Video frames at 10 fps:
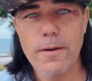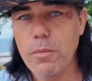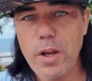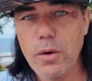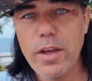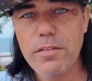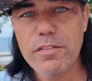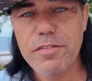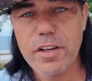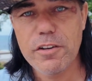without having
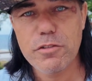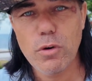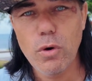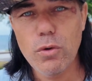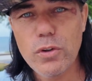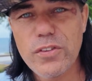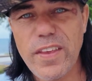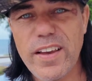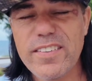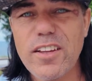fear for all those
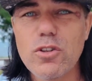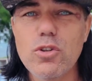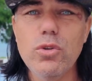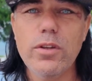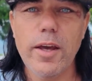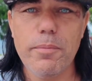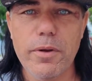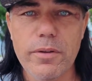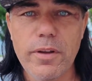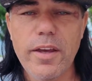things that could
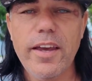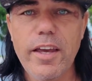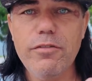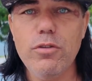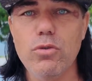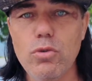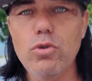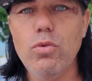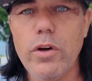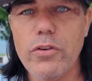happen if you do
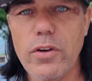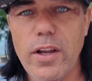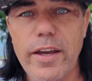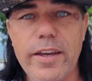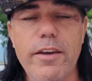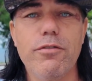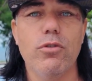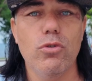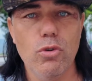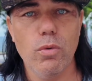what you like, if you
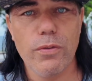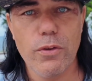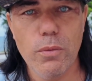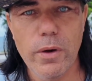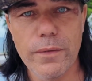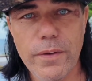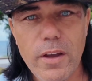do what you want.